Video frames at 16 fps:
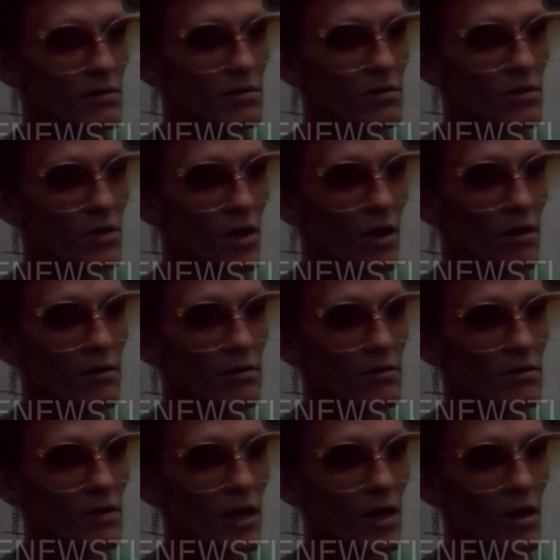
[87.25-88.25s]
you know,
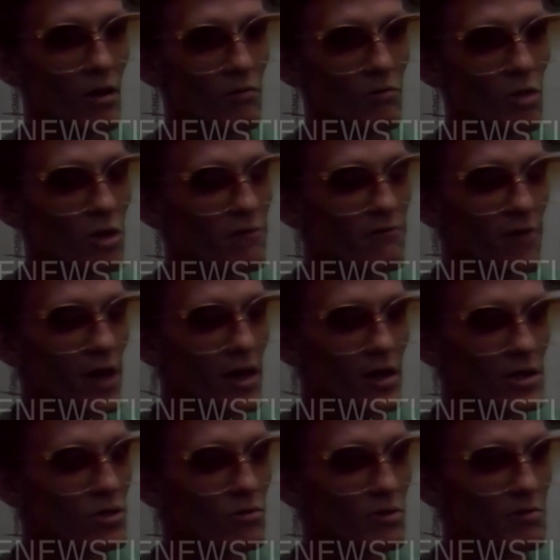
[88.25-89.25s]
and I'm not afraid
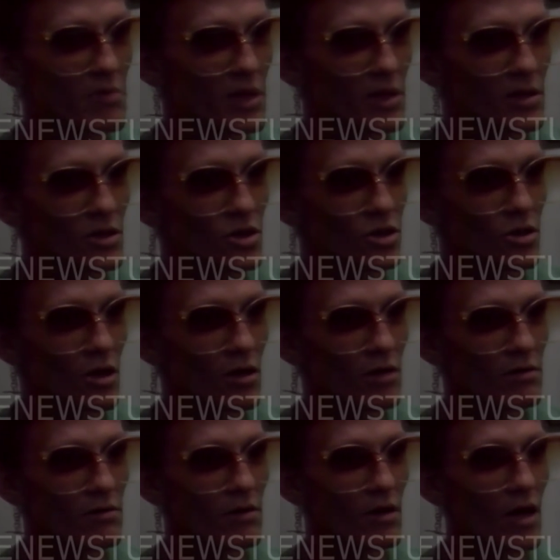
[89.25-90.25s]
to admit it, you know.
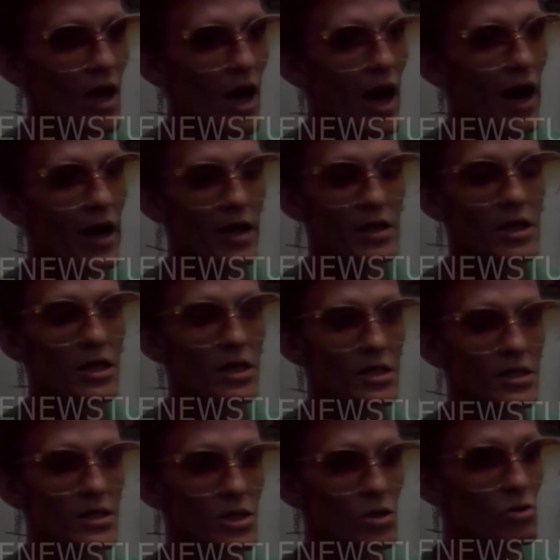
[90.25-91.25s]
And he's
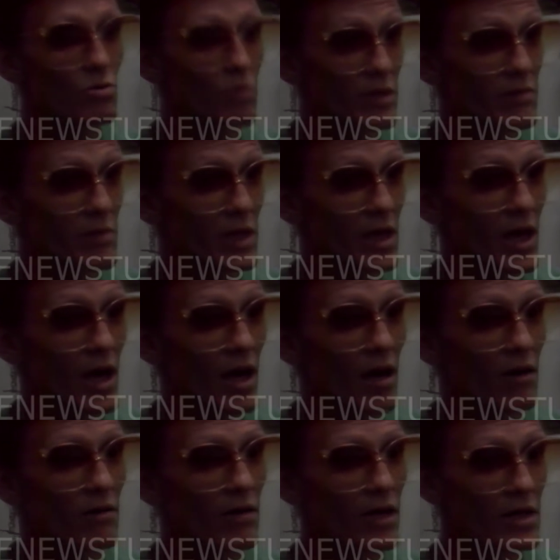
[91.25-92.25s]
still with me
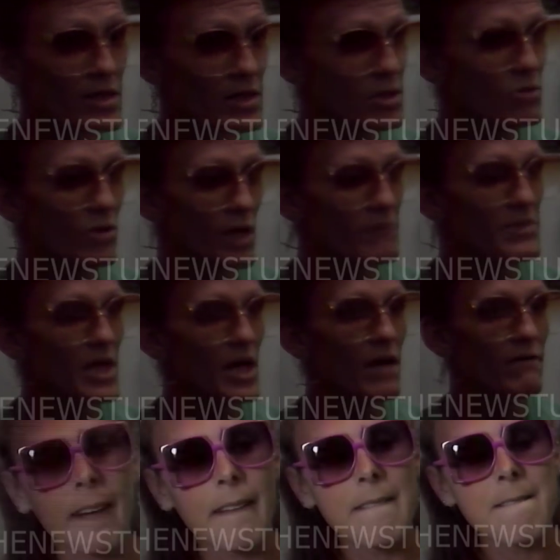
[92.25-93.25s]
now and still comes out
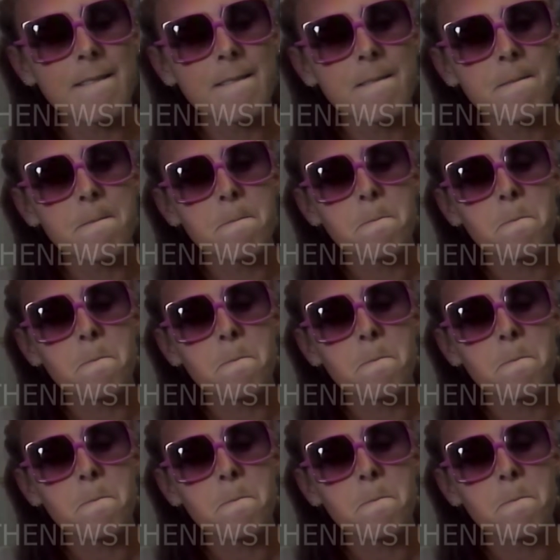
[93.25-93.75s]
and visits me.